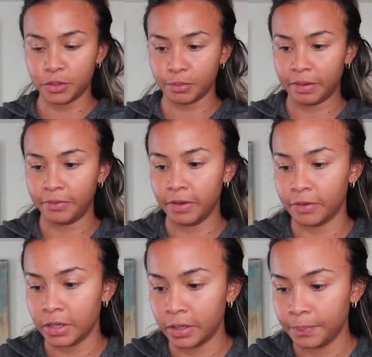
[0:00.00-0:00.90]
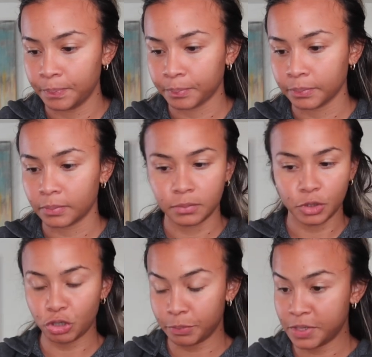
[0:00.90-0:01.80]
Those are my favorite
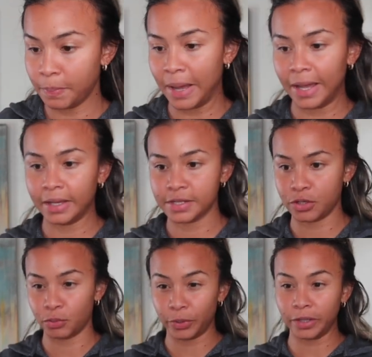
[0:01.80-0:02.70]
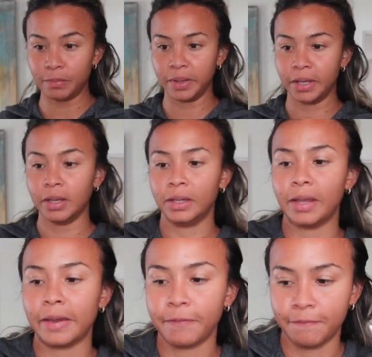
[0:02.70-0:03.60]
shrimp to buy because they're really big and
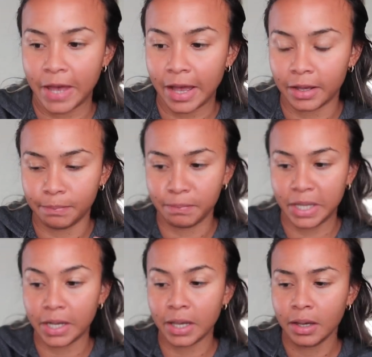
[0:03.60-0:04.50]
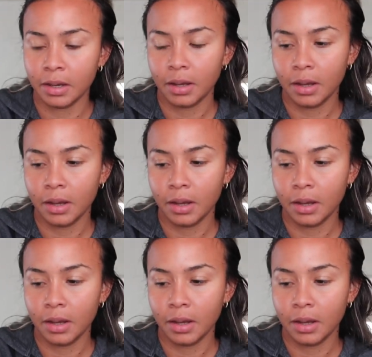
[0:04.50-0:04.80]
like fat and meaty.